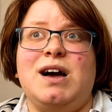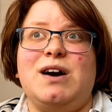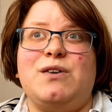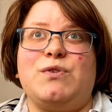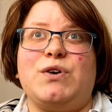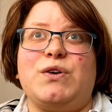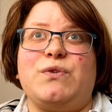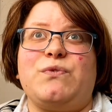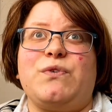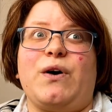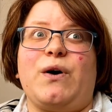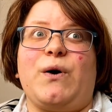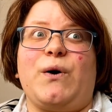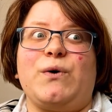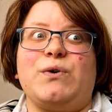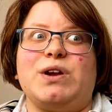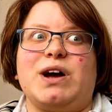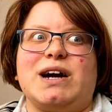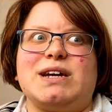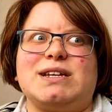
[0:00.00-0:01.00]
with their
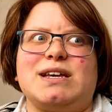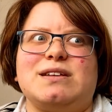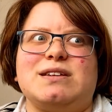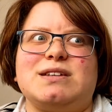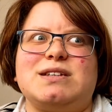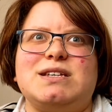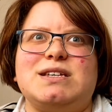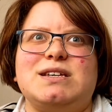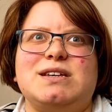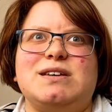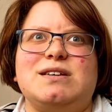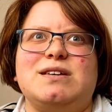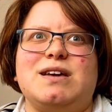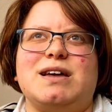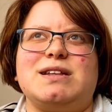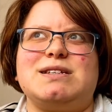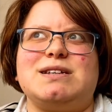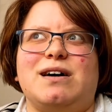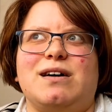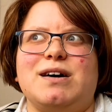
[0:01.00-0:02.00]
own identity
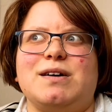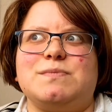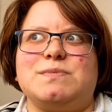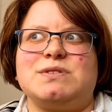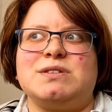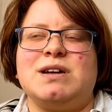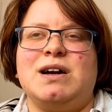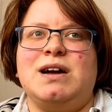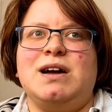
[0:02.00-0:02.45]
at times,